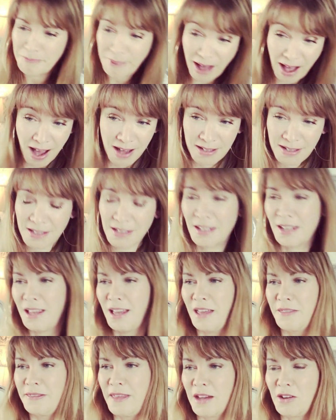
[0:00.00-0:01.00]
but
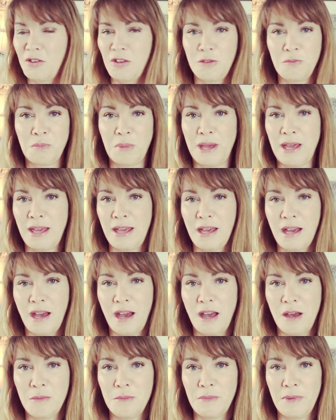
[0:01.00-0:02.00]
there could be
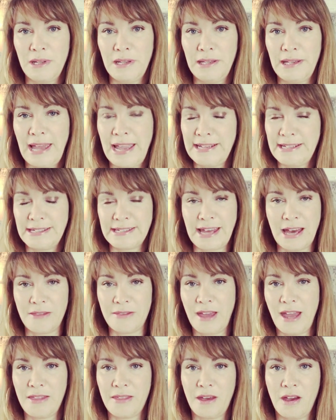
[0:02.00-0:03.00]
ladies
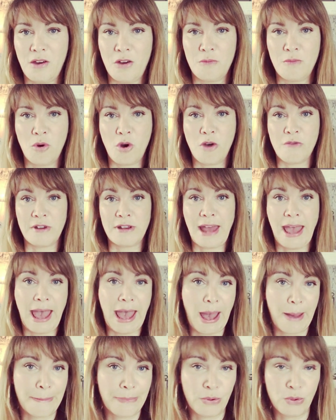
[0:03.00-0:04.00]
out there that are more of an
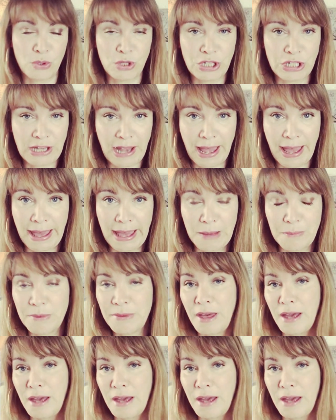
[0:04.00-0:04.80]
apple shape,